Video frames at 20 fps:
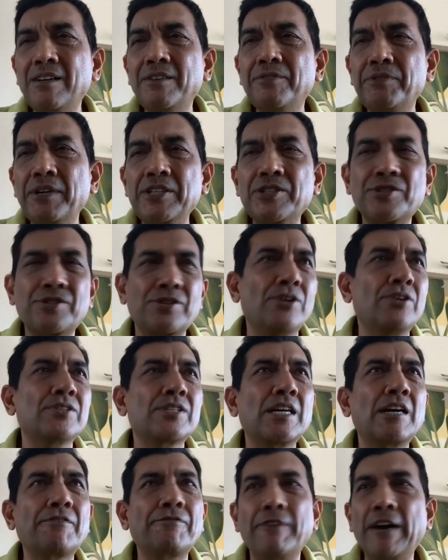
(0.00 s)
restaurants
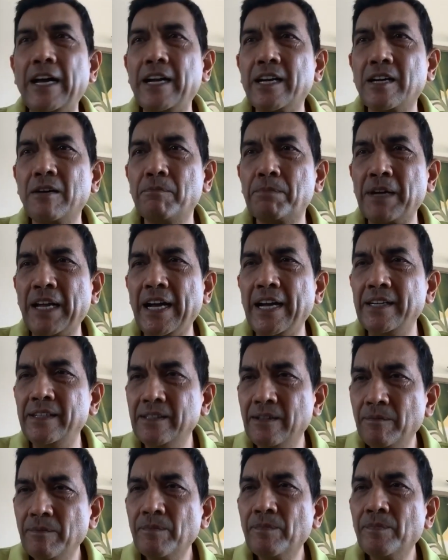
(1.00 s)
are I fire compliant?
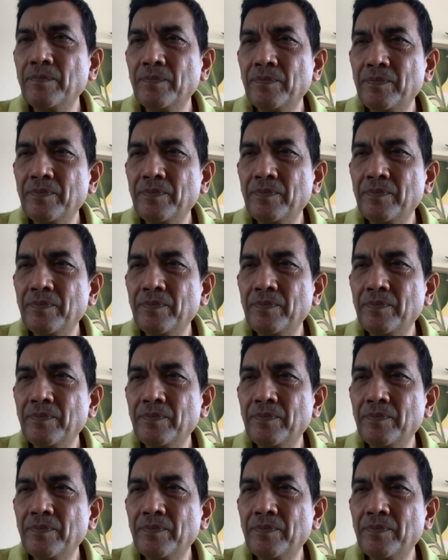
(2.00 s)
No, but